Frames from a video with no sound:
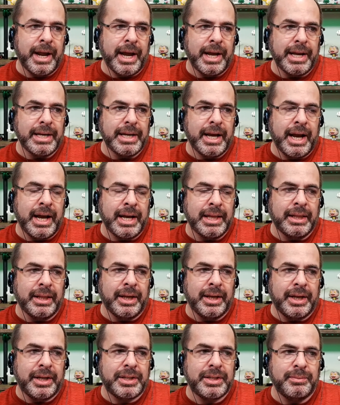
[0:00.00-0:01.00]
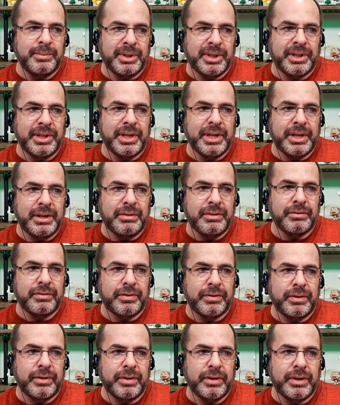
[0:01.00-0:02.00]
I'd like to
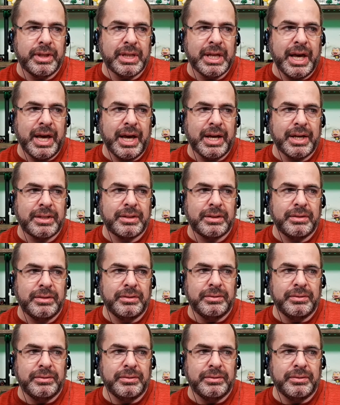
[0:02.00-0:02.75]
believe that